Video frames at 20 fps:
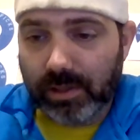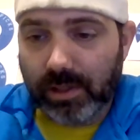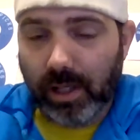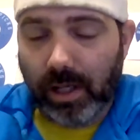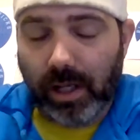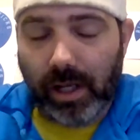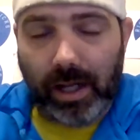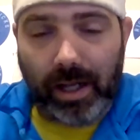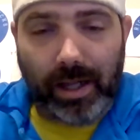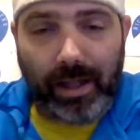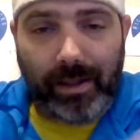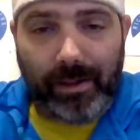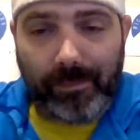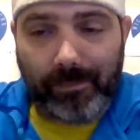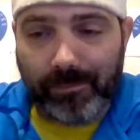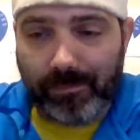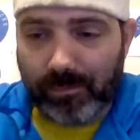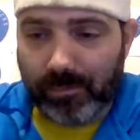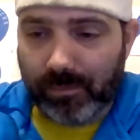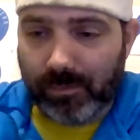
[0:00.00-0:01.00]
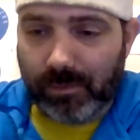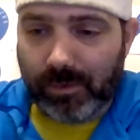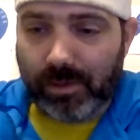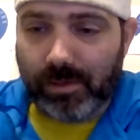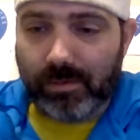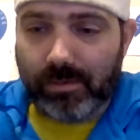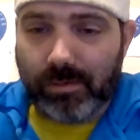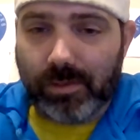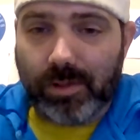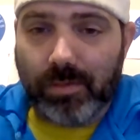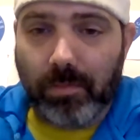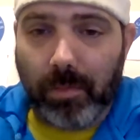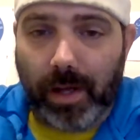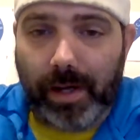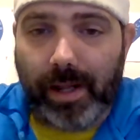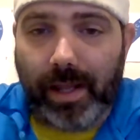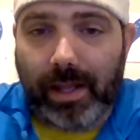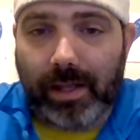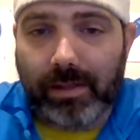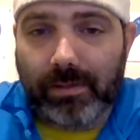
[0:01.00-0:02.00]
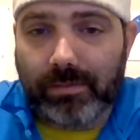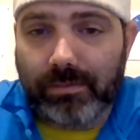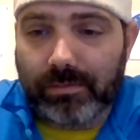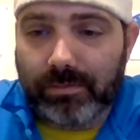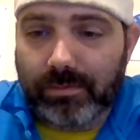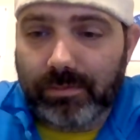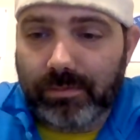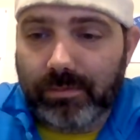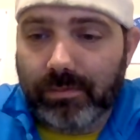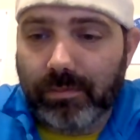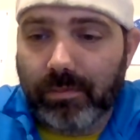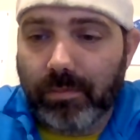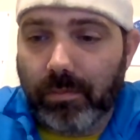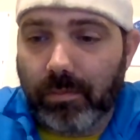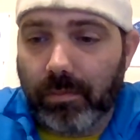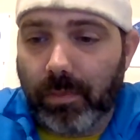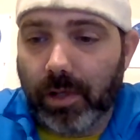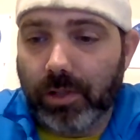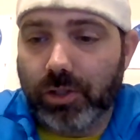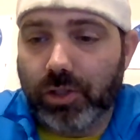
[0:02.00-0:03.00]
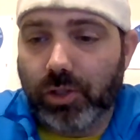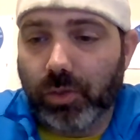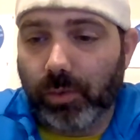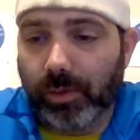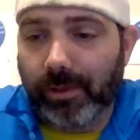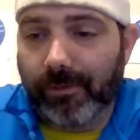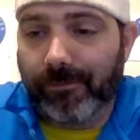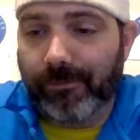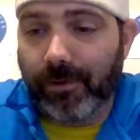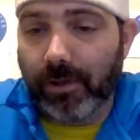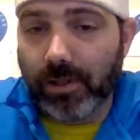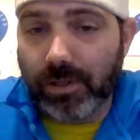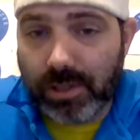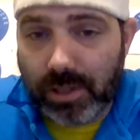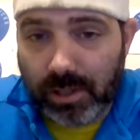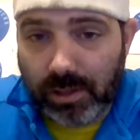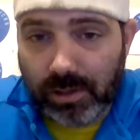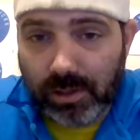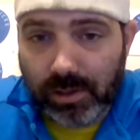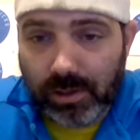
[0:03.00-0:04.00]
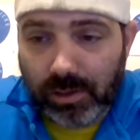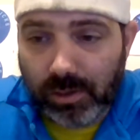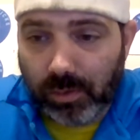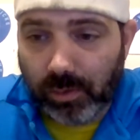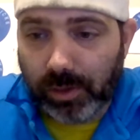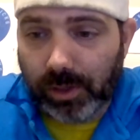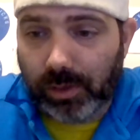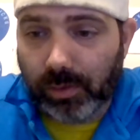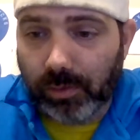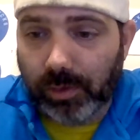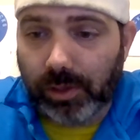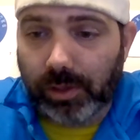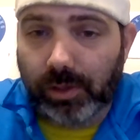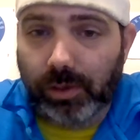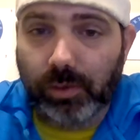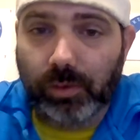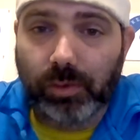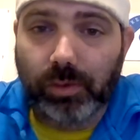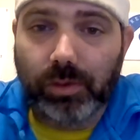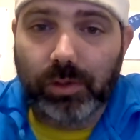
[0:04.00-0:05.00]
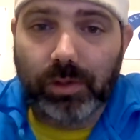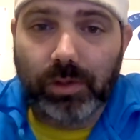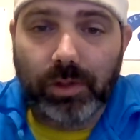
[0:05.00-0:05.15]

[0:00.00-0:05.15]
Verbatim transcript: Uh, it's Monday, March 21st, 2022.